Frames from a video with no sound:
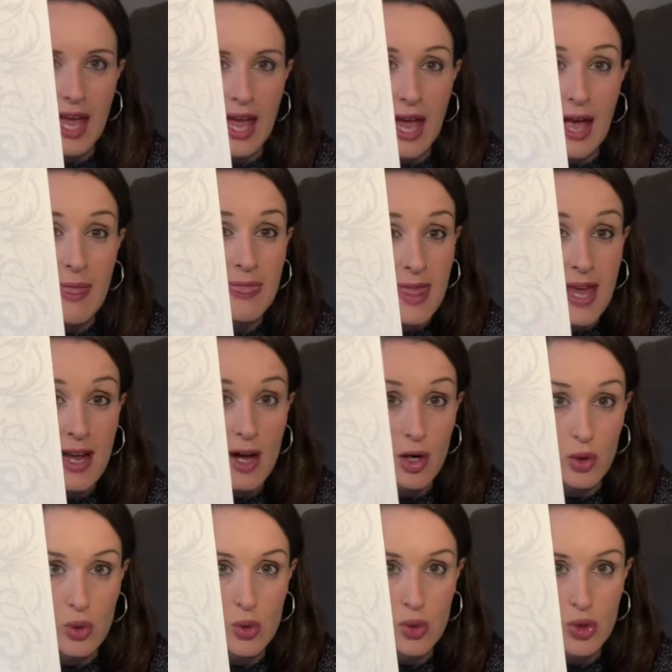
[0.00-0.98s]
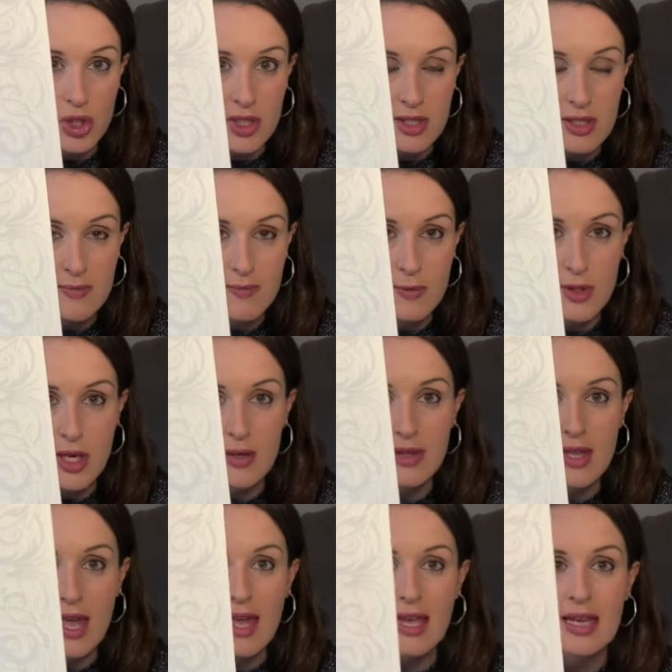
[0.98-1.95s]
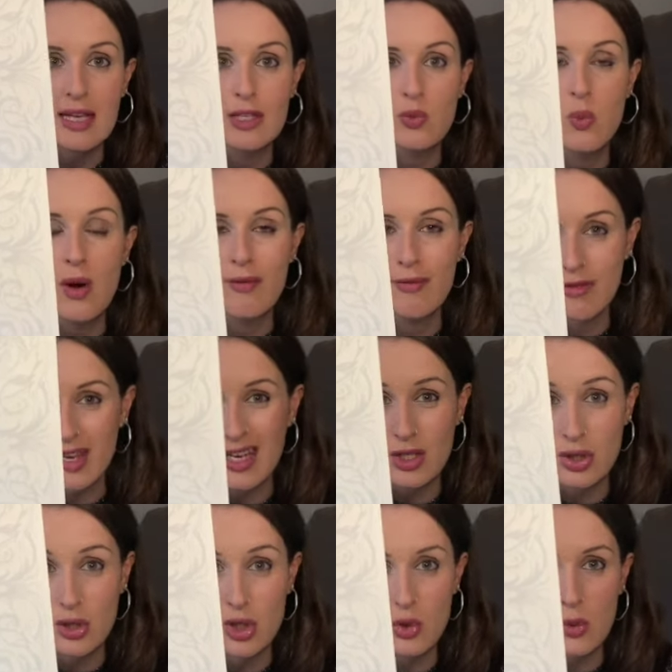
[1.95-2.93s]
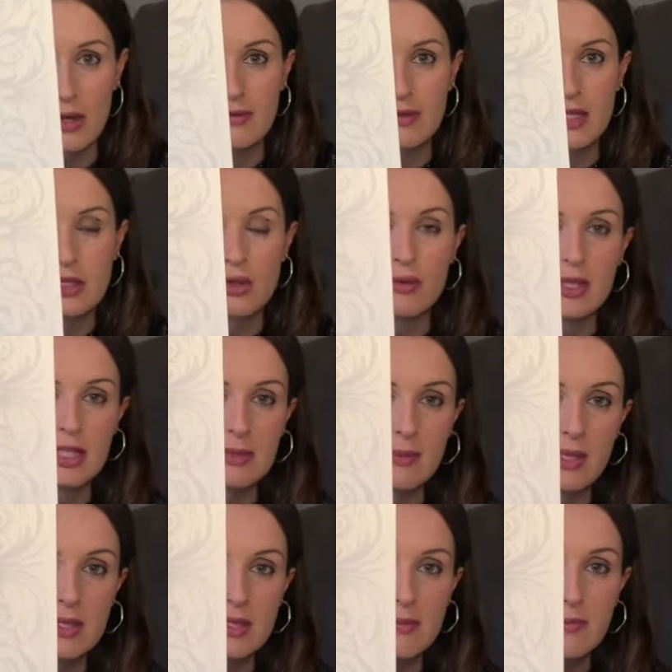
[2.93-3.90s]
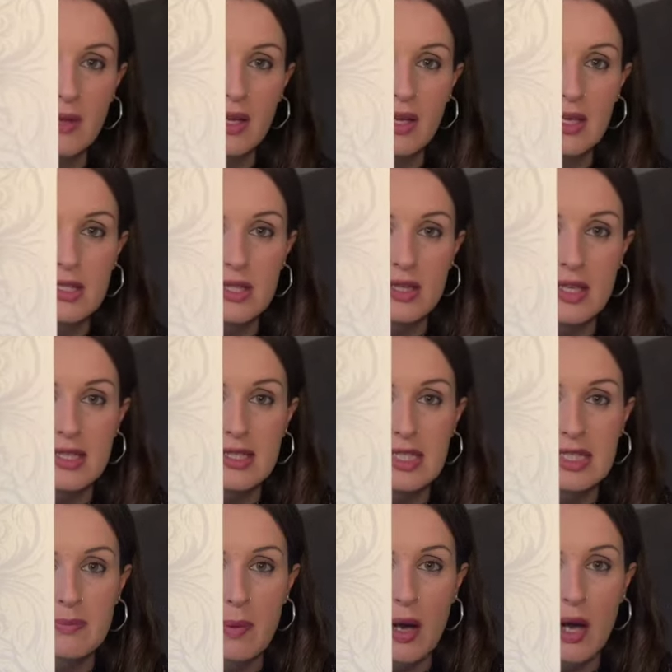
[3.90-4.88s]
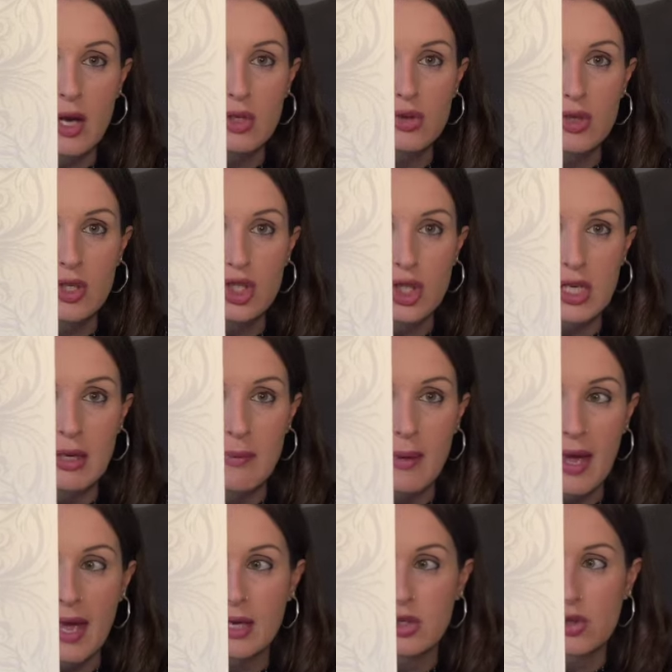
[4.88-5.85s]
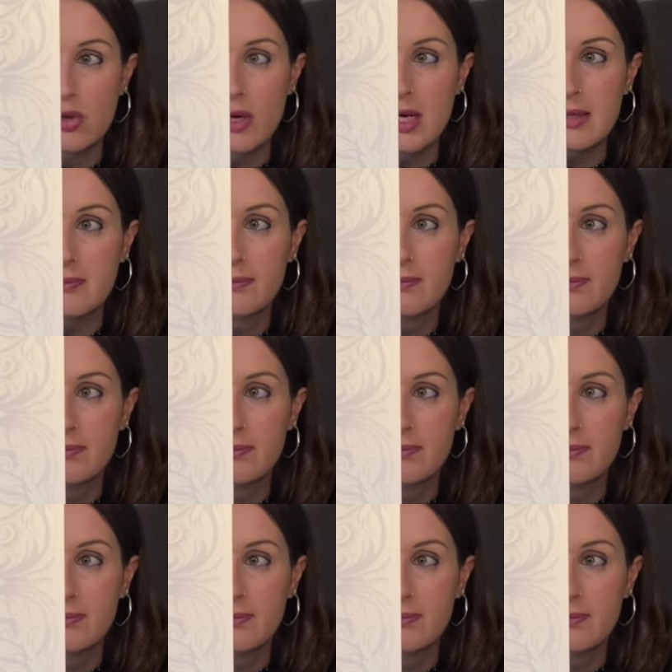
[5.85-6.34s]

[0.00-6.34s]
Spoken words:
and they are gorgeous. So there is one for each of the 12 days of Christmas. So this is Partridge in a Pear Tree.